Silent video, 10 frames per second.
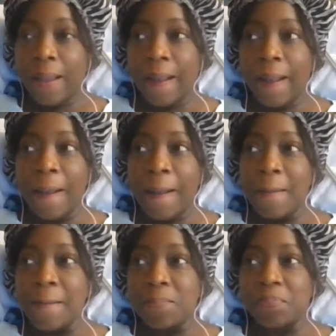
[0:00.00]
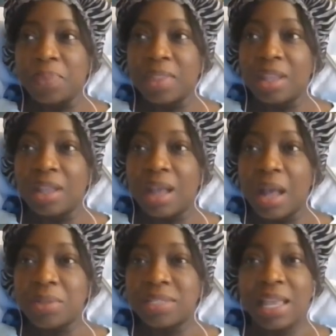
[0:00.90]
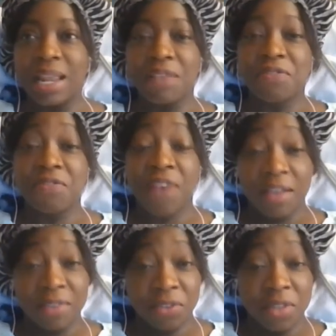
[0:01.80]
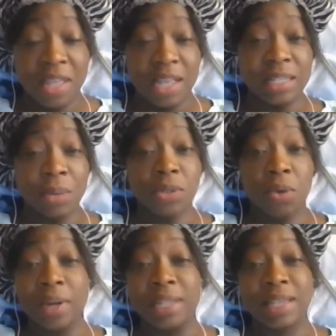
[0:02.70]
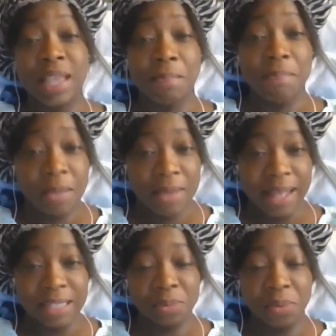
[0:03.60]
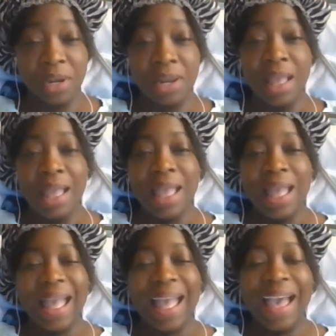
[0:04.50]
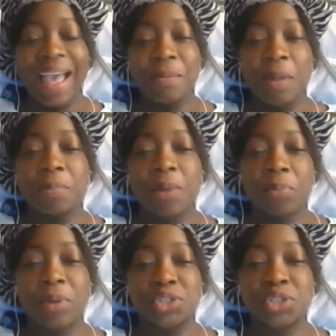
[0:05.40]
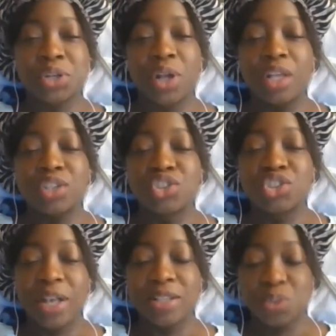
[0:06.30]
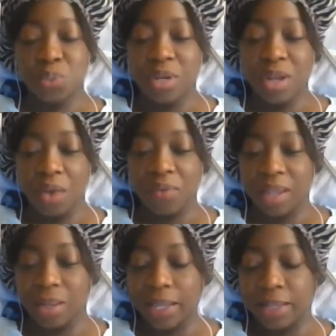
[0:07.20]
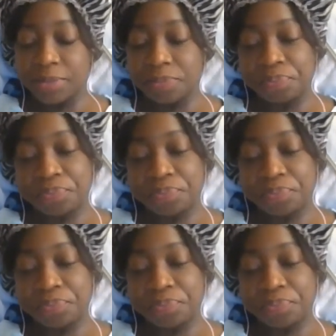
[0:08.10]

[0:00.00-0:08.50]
I was taking like 5 different things. I was already taking baby aspirin. And my blood pressure just would not regulate.